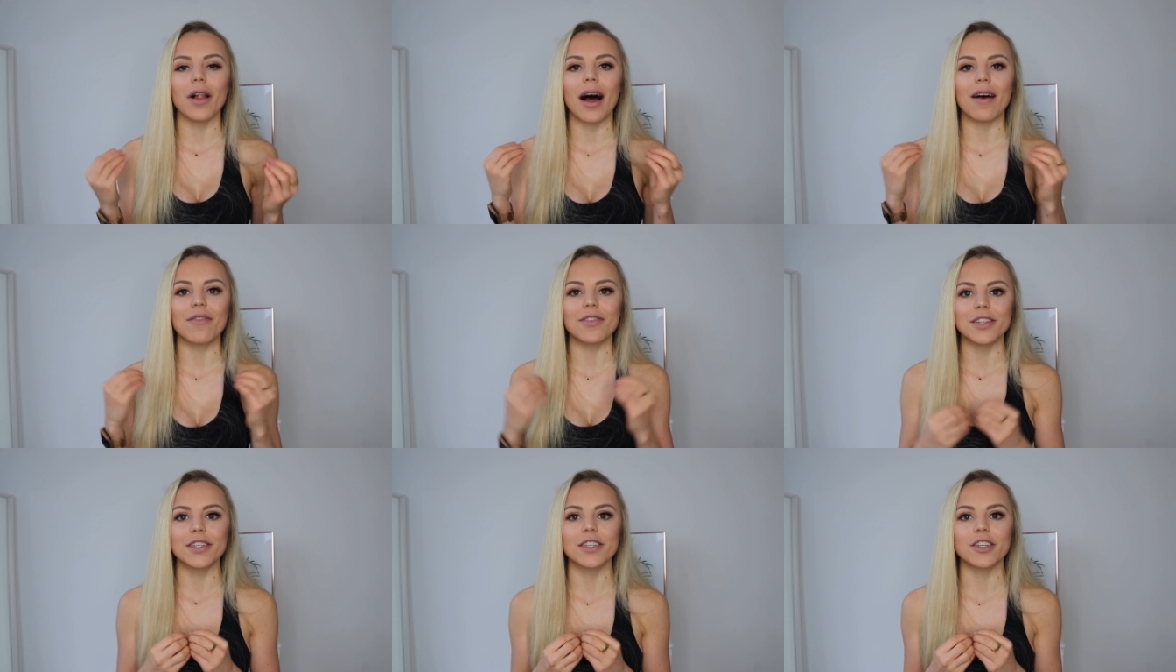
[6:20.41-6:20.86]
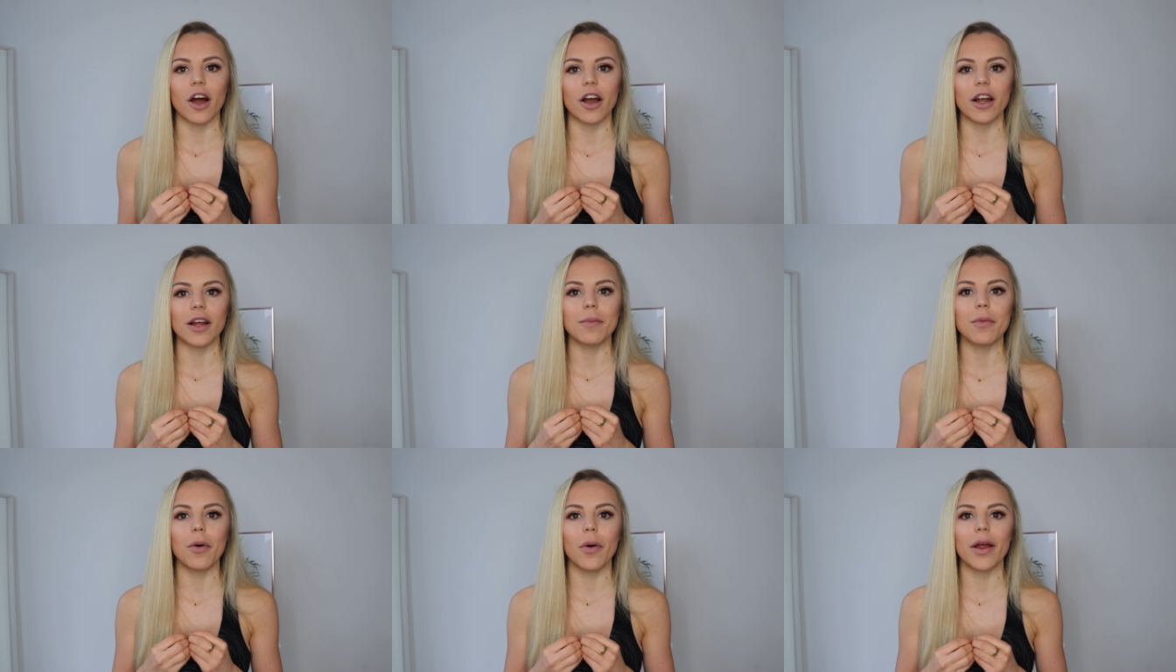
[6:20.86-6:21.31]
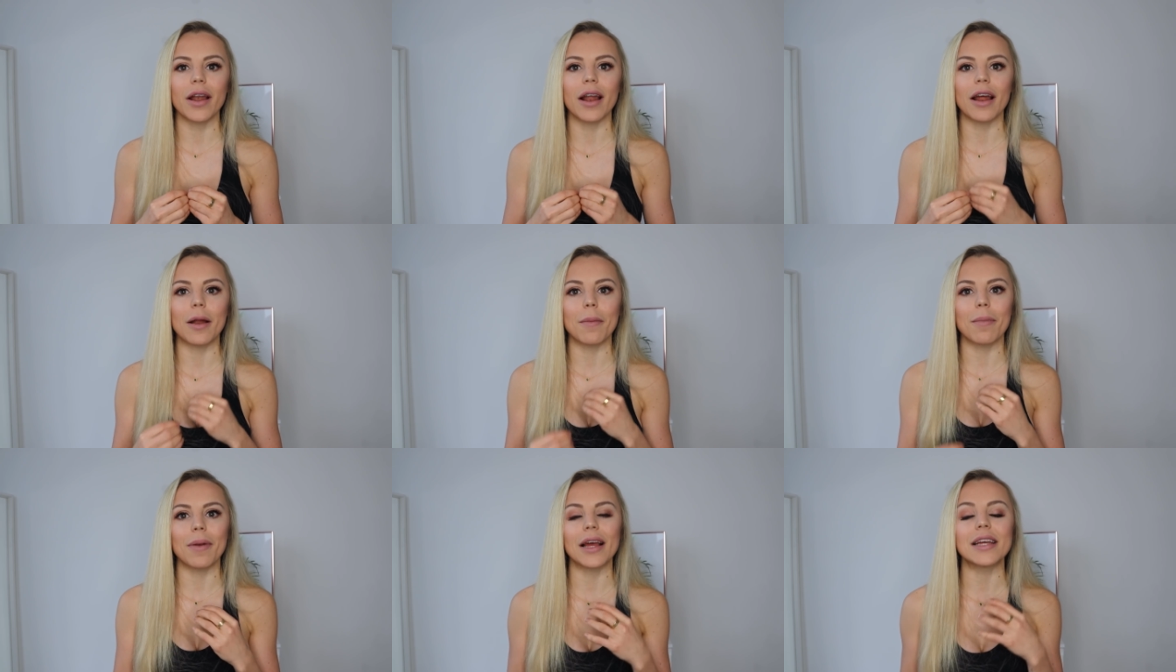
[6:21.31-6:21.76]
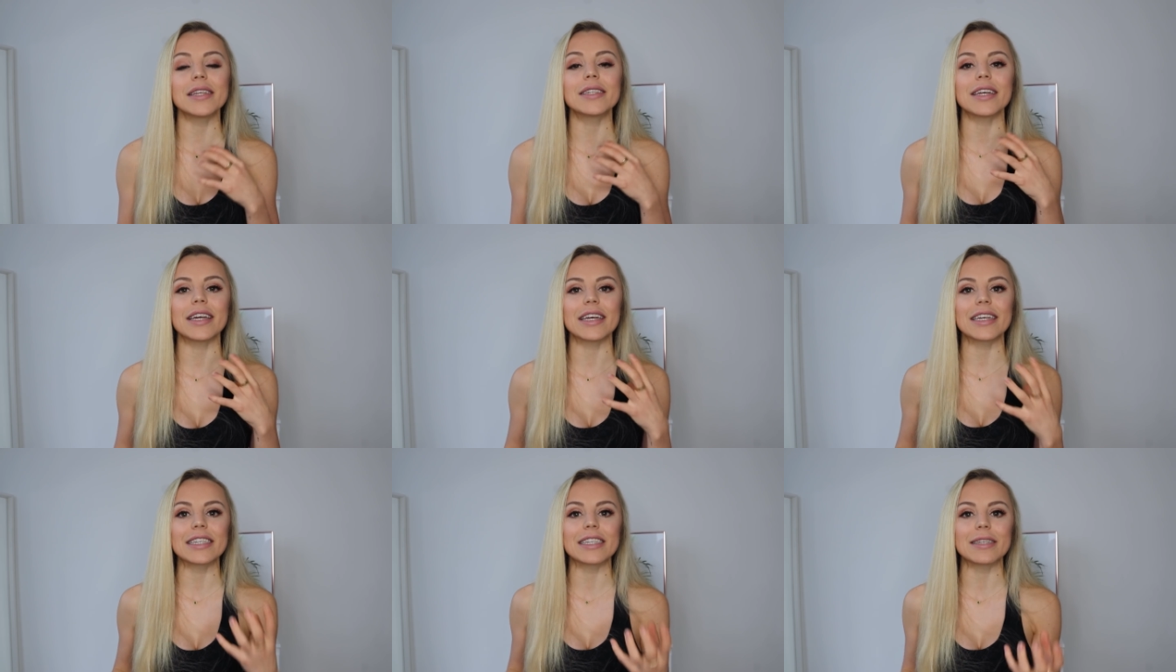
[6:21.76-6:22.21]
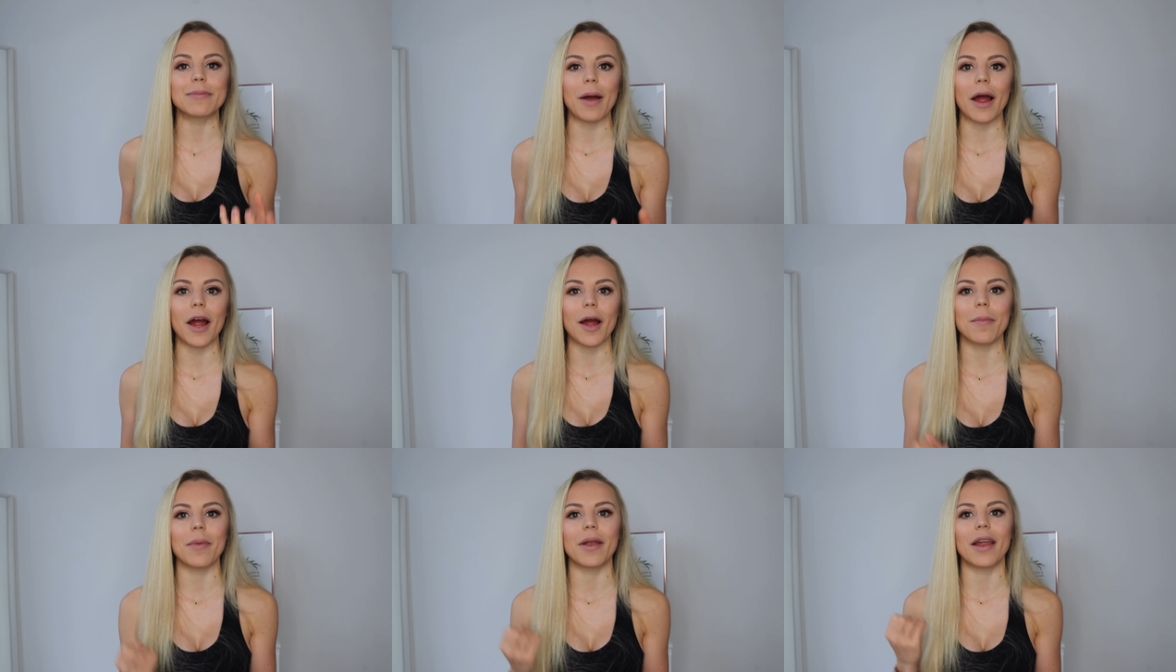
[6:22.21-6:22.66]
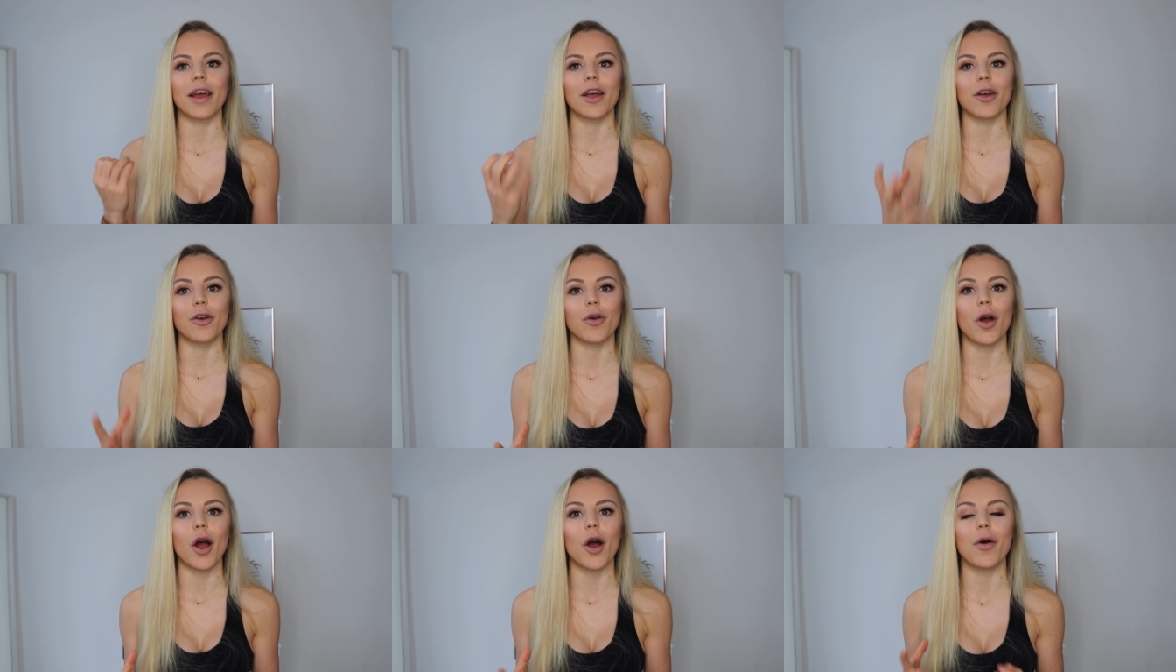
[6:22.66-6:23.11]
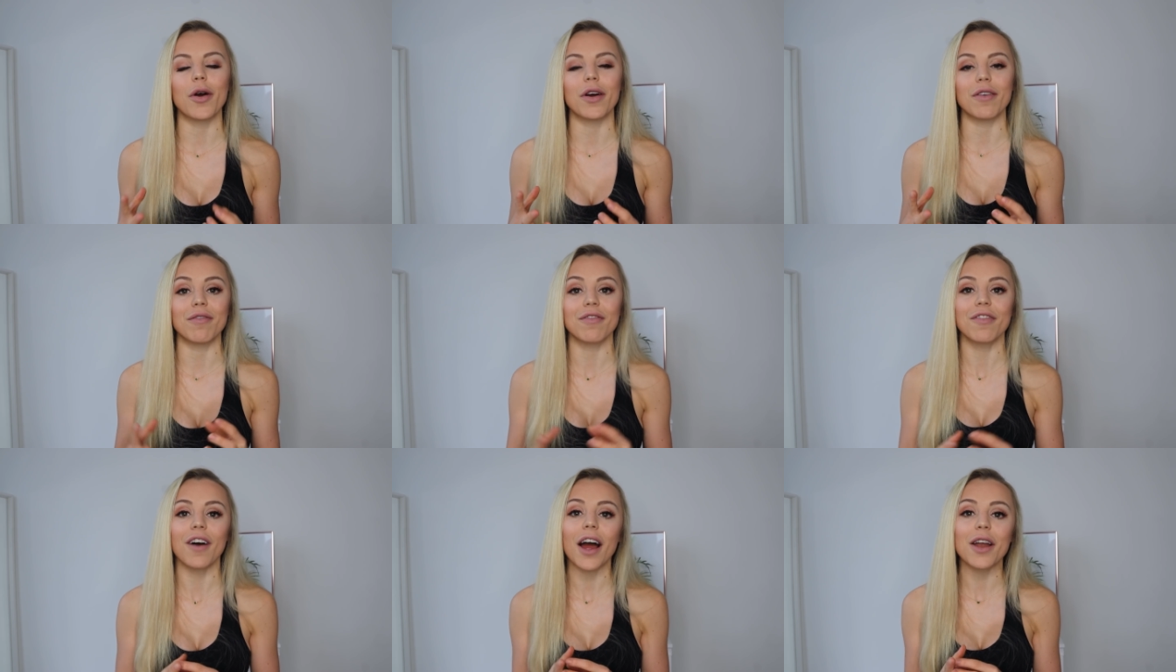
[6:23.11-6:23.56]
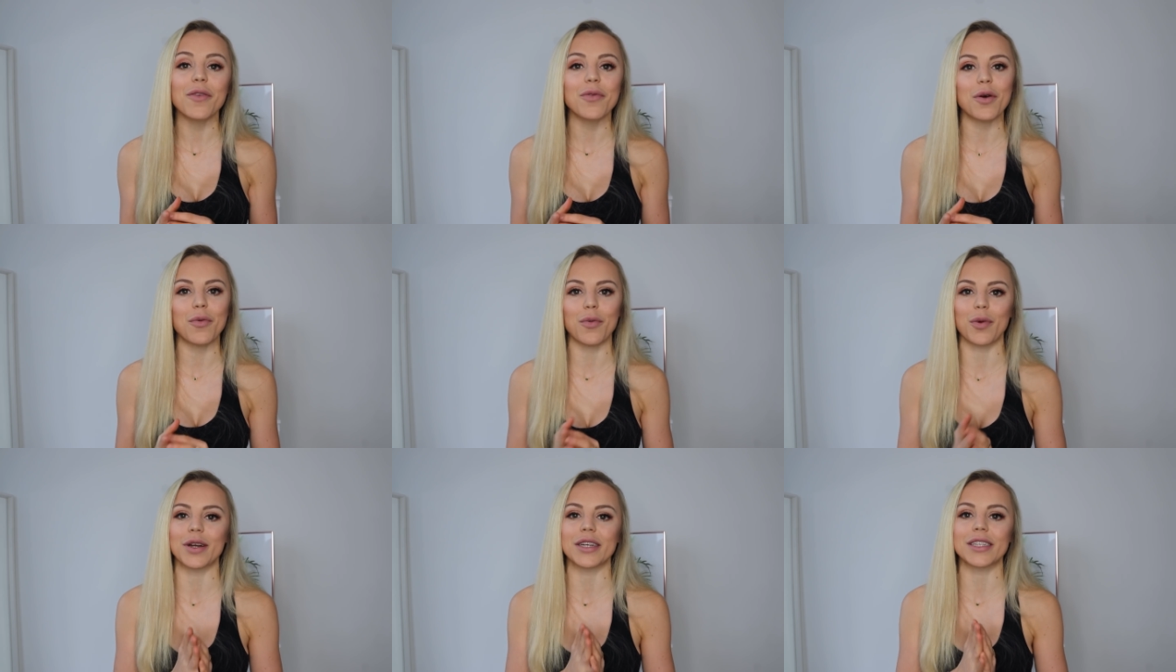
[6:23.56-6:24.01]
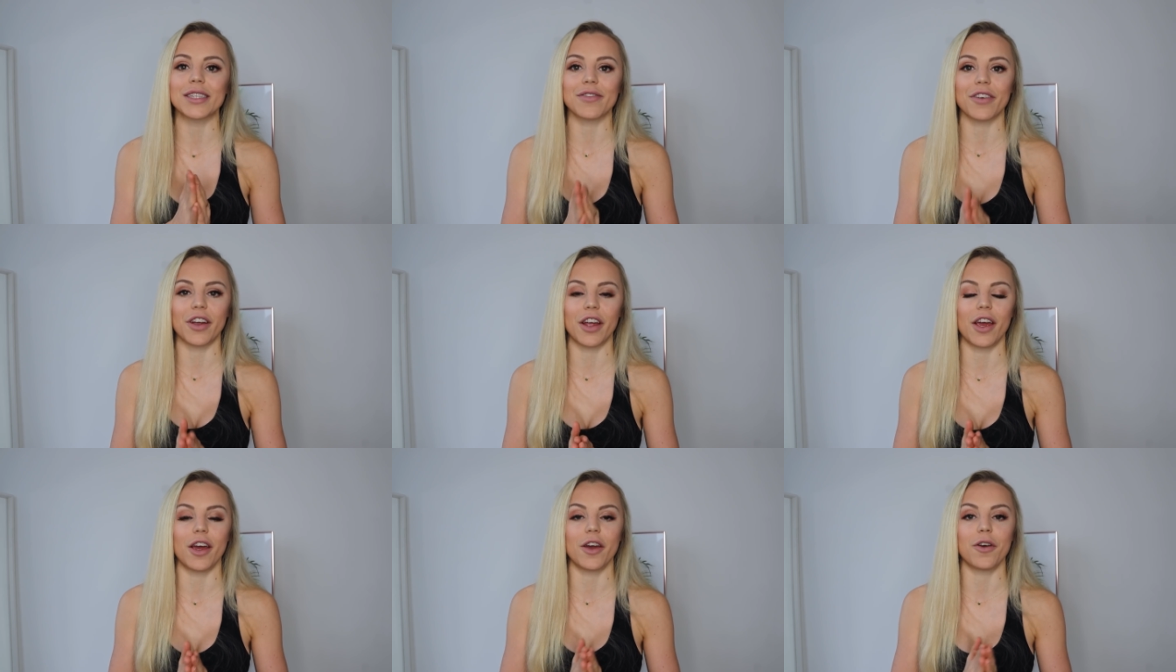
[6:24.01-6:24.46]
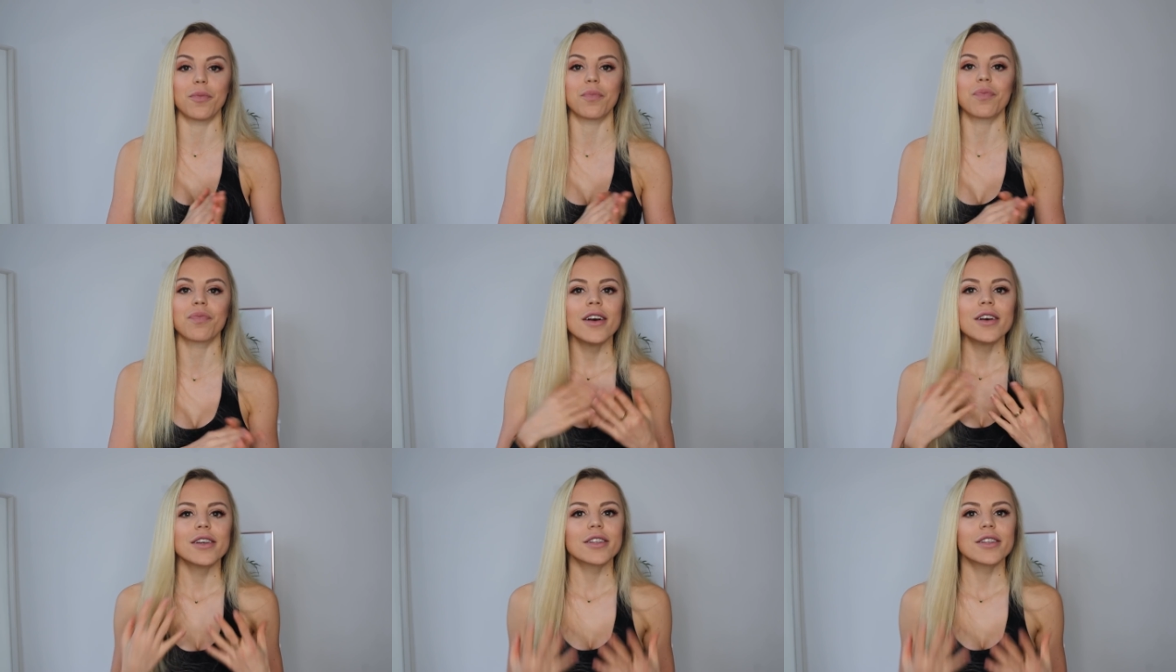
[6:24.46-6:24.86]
have a starting point and a place to experiment and grow and find what works for you.